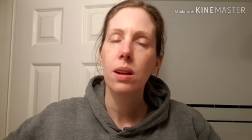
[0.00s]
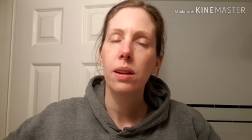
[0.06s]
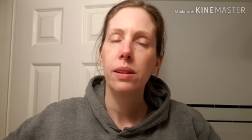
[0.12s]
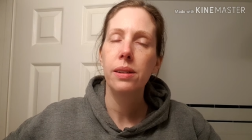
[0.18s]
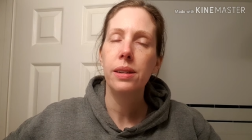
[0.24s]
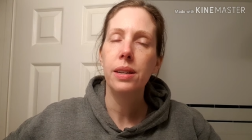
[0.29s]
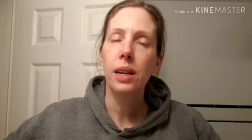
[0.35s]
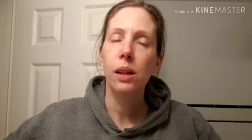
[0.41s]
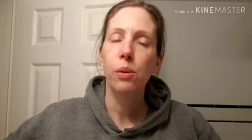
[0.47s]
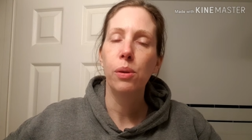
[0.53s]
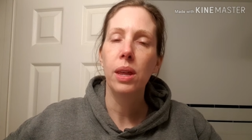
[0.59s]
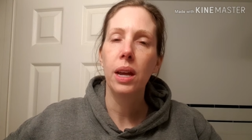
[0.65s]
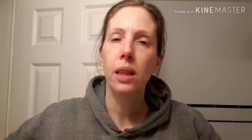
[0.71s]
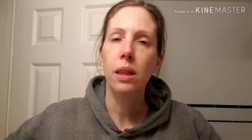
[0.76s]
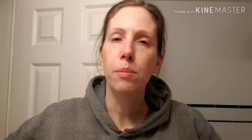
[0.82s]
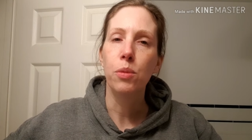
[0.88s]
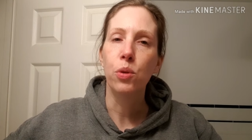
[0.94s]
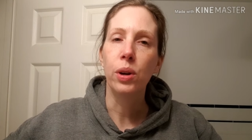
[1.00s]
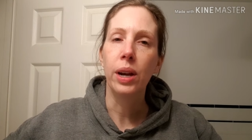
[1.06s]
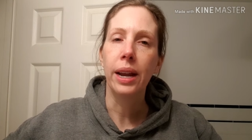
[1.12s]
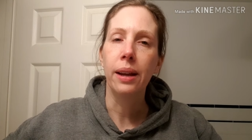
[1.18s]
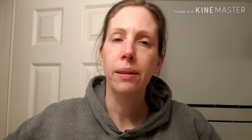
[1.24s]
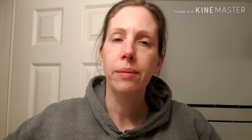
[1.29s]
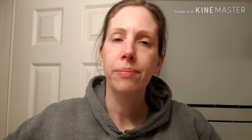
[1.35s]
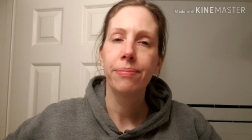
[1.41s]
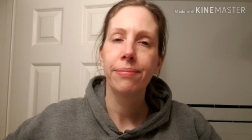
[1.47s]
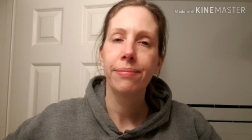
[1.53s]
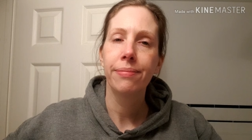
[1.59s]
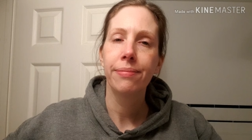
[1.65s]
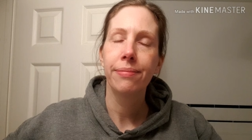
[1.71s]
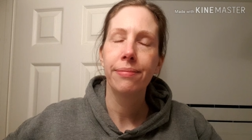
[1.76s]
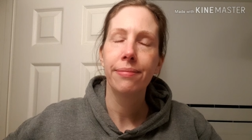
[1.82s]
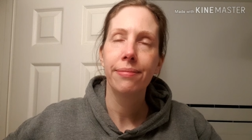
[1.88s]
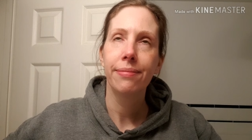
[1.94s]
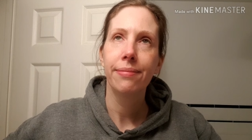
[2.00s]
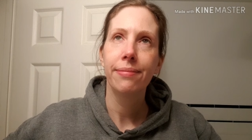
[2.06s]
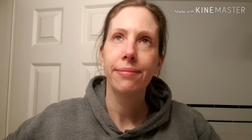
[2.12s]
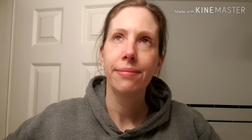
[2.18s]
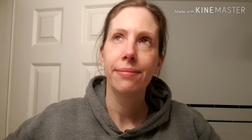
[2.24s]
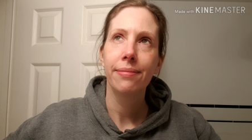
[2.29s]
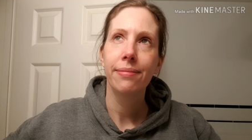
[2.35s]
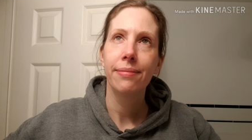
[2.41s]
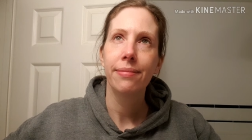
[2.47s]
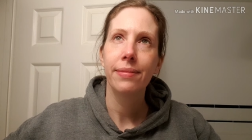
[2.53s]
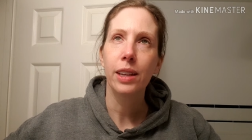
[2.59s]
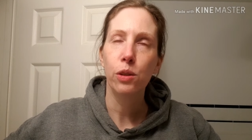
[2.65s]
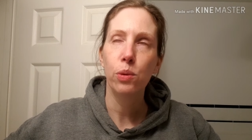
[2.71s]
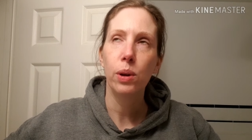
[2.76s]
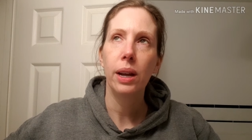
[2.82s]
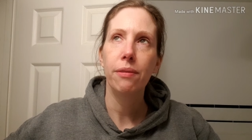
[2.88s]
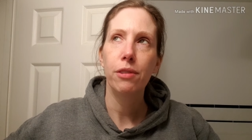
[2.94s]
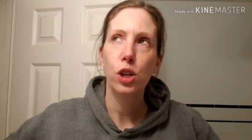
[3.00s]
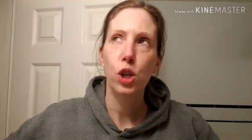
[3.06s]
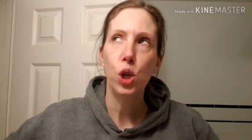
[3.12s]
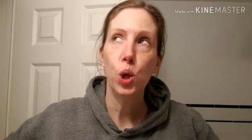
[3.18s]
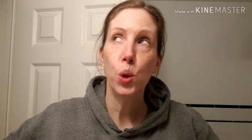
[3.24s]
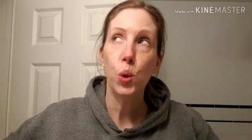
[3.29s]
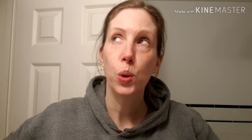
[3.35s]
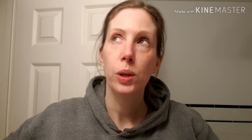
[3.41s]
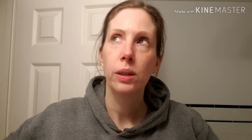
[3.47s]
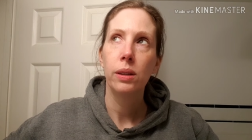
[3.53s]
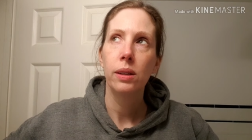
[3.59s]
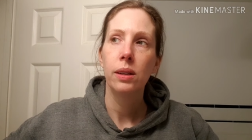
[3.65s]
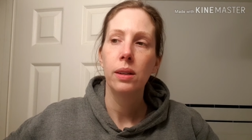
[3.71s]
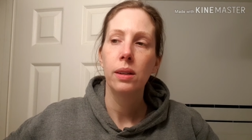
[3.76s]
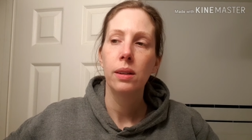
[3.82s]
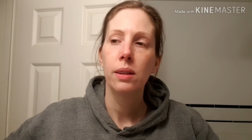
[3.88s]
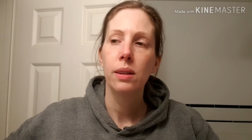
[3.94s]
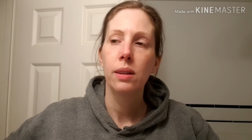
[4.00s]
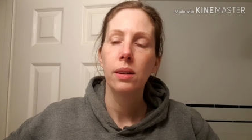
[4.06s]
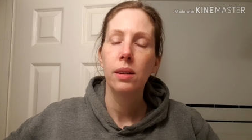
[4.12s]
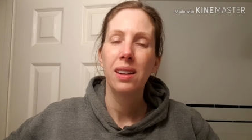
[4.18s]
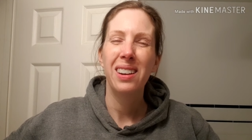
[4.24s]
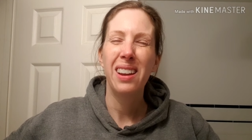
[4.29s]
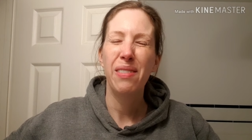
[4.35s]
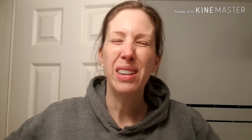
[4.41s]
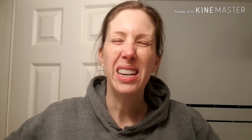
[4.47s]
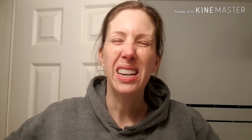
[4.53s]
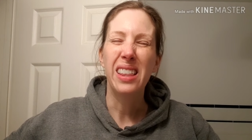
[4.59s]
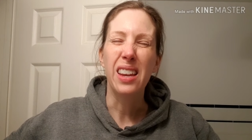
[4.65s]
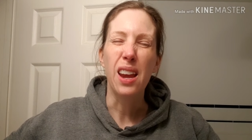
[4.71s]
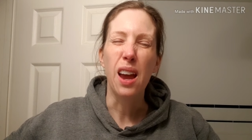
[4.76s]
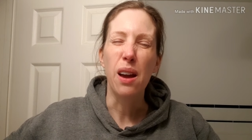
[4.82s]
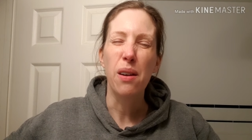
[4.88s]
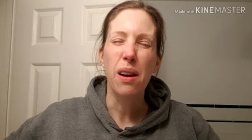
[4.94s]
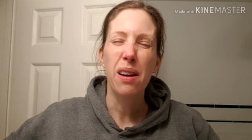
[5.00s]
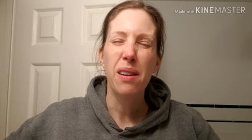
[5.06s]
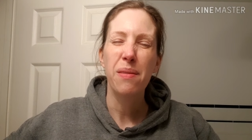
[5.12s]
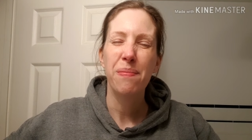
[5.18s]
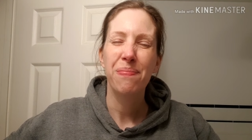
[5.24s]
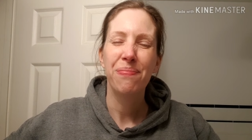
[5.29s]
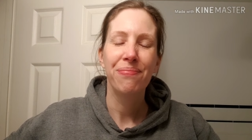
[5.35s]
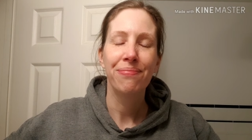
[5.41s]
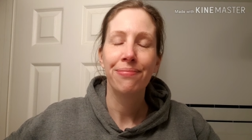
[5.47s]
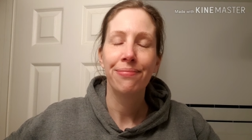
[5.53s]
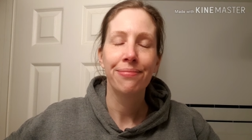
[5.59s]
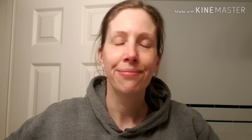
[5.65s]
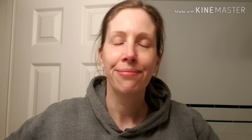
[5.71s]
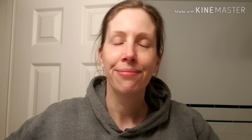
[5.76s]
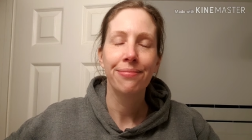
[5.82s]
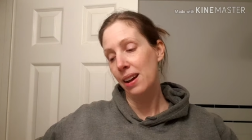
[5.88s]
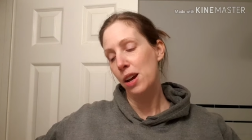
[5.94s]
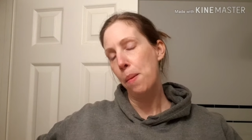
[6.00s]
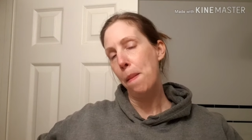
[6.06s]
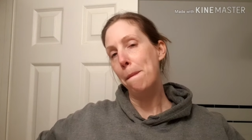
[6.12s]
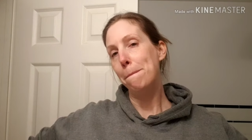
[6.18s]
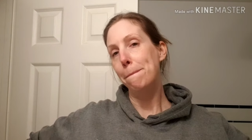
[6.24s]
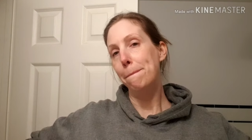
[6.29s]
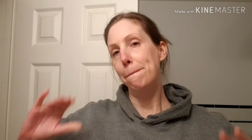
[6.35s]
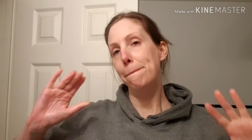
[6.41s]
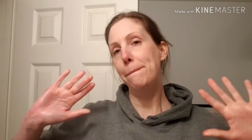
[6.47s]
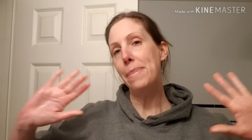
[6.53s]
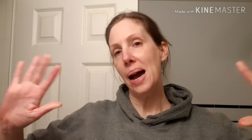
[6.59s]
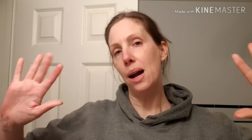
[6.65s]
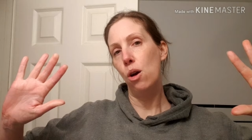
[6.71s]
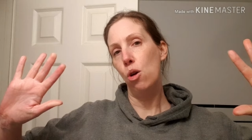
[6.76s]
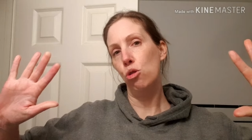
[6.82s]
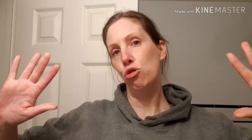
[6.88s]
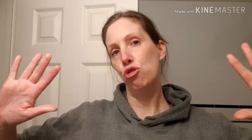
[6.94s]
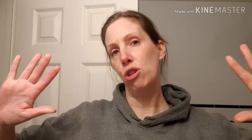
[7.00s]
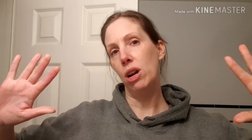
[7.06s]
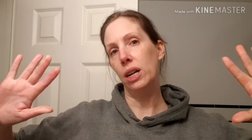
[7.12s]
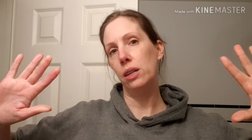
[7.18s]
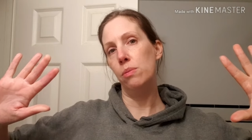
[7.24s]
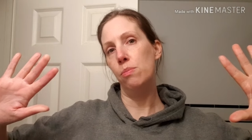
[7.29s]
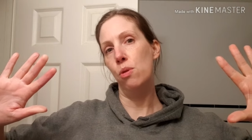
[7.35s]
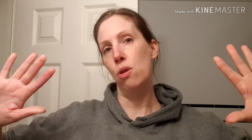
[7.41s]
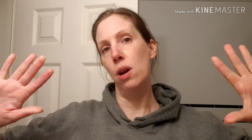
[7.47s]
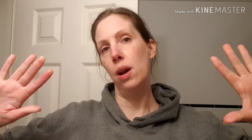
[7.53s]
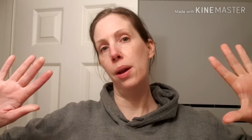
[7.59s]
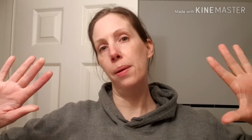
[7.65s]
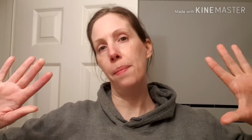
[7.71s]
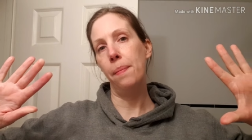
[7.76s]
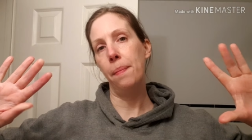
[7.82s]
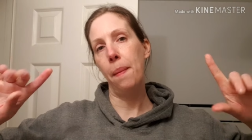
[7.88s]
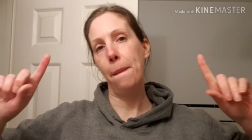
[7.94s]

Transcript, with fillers: and deal with it in the morning. That's what I have to do. Never did the yoga. Back on track tomorrow.